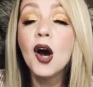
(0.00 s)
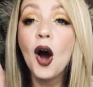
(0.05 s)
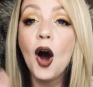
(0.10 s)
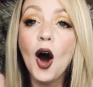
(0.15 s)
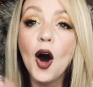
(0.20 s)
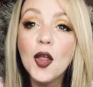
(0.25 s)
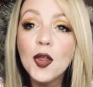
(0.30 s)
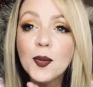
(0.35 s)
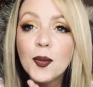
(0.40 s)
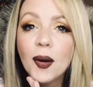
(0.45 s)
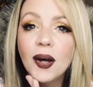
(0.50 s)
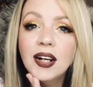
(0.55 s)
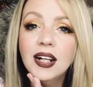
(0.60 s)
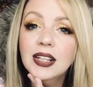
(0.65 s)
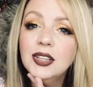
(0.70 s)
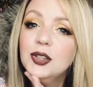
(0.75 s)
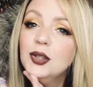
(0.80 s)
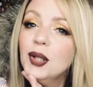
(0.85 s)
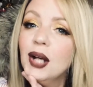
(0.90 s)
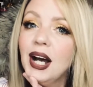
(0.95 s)
all the
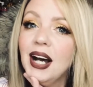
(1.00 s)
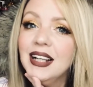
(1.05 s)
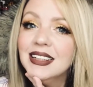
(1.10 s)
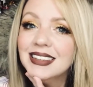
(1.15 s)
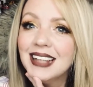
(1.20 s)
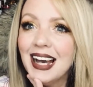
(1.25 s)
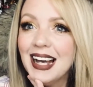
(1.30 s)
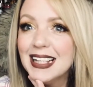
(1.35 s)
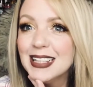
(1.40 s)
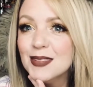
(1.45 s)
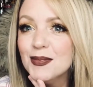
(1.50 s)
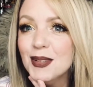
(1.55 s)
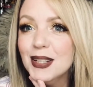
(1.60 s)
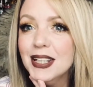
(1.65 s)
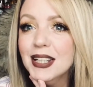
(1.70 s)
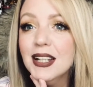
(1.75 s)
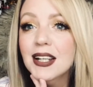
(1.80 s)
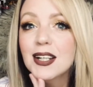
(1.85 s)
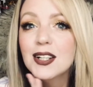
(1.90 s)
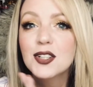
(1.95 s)
products you guys asked
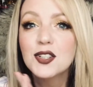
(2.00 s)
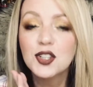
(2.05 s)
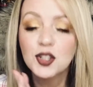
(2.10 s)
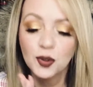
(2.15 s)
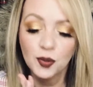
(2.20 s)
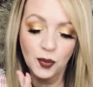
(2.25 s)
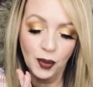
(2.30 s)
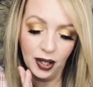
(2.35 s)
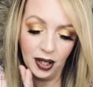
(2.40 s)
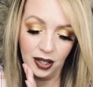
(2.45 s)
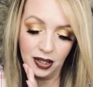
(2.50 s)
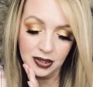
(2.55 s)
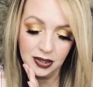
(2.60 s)
me to wear.